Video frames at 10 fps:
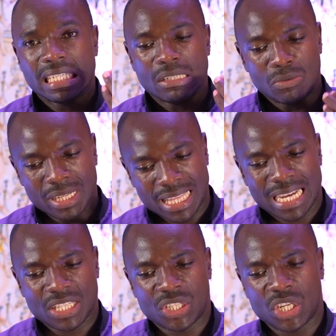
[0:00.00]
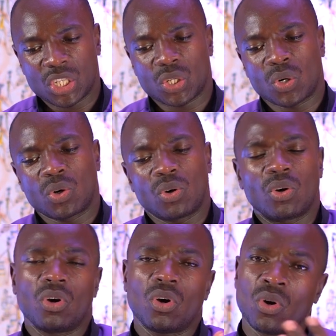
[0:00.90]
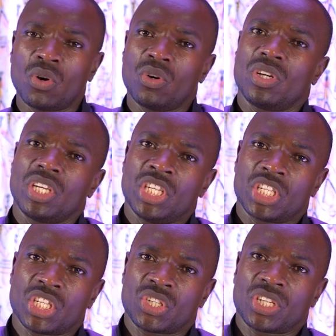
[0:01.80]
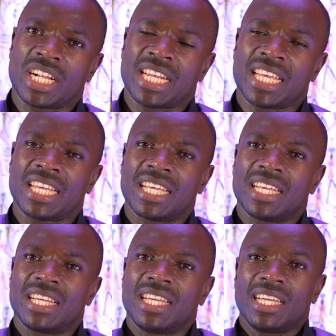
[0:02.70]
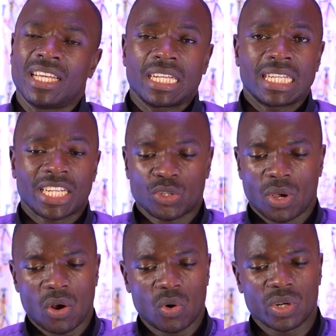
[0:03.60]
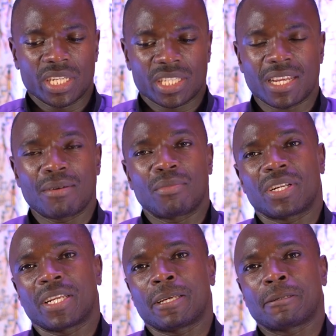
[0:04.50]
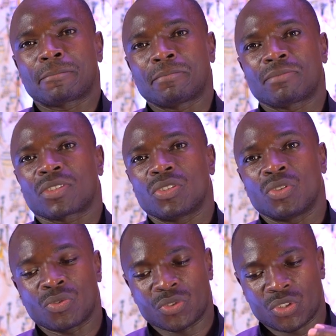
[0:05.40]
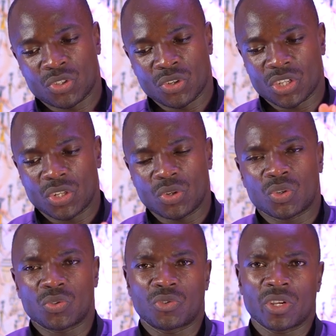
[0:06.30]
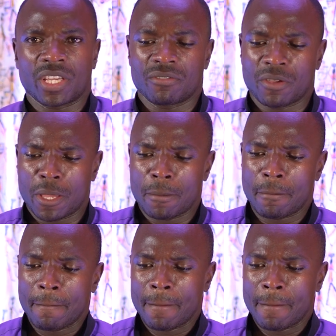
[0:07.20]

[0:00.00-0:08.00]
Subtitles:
whether accidental or intentionally, that you are holding somebody, you've chosen not to forgive him,